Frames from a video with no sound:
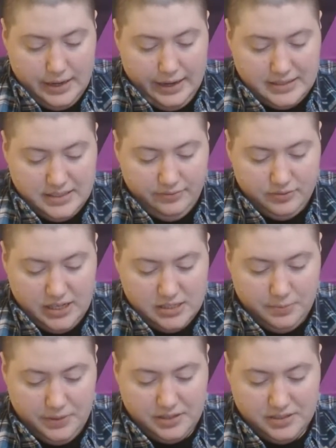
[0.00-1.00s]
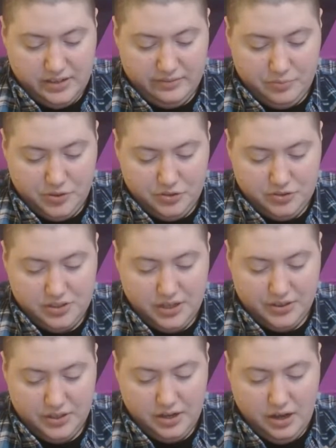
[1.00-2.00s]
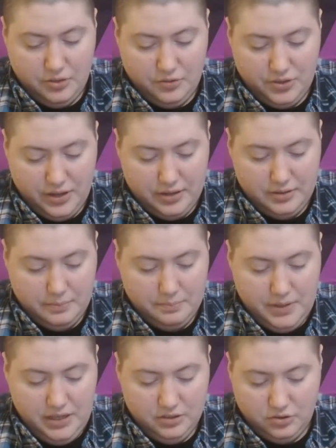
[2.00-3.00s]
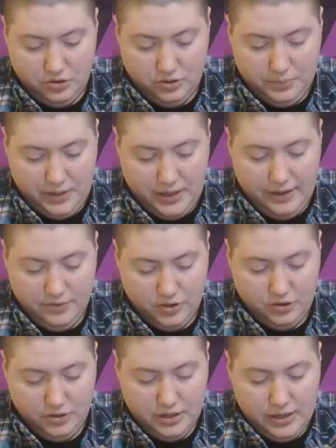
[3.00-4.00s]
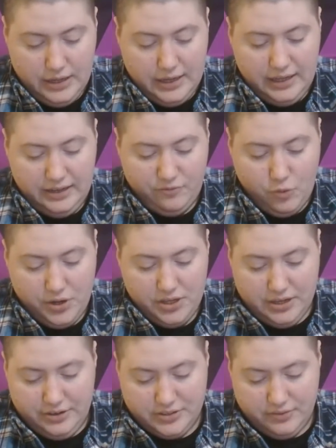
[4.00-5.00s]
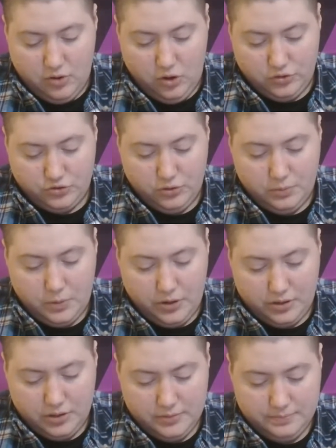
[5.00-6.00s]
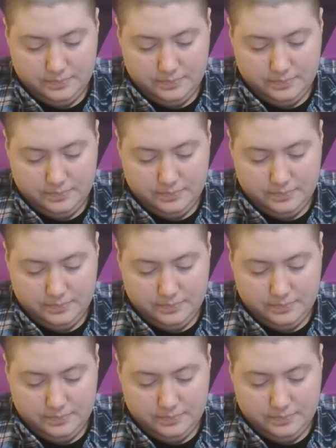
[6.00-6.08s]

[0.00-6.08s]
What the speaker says: as if lesbians have produced nothing other than mean girl behavior in 40 years of cultural work.